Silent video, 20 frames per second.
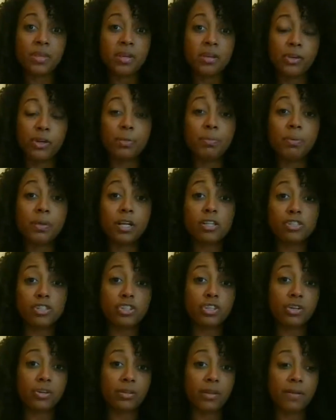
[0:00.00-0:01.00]
your blood
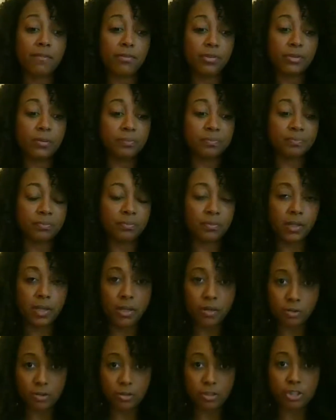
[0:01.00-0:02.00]
sugar level.
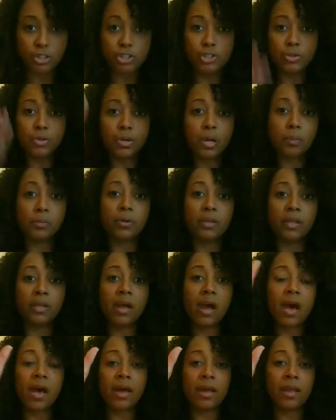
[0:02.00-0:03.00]
It'll shoot up really
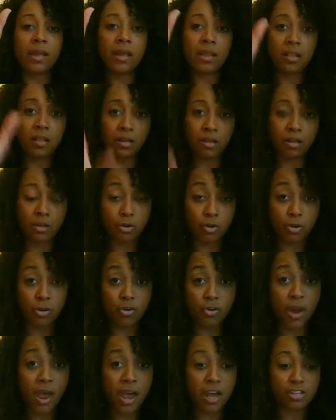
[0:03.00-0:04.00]
high, and then it, you'll
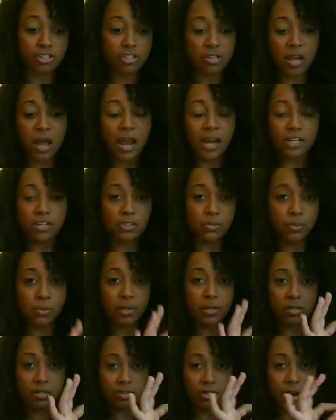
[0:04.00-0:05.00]
crash. I just want
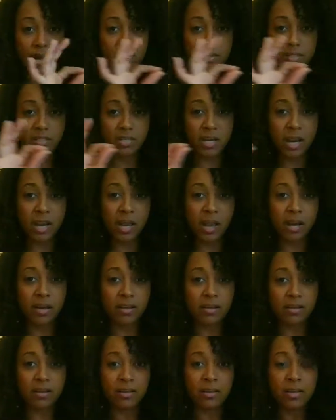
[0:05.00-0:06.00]
to try to stay at
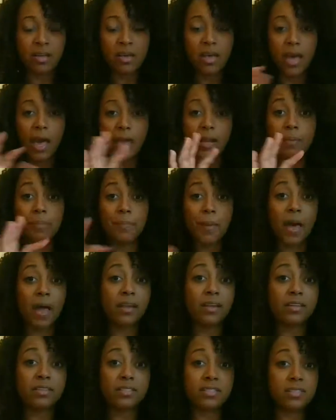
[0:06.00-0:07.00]
a at a
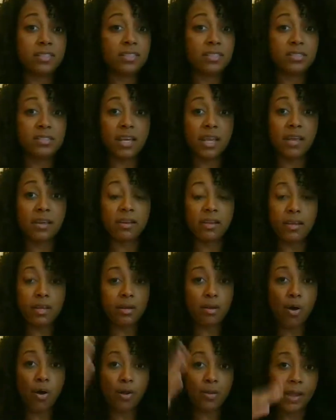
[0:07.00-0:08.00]
balanced state in
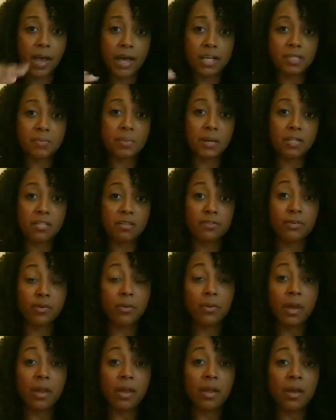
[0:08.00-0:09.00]
all aspects of who
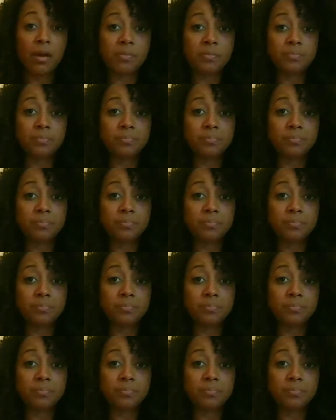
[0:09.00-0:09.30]
I am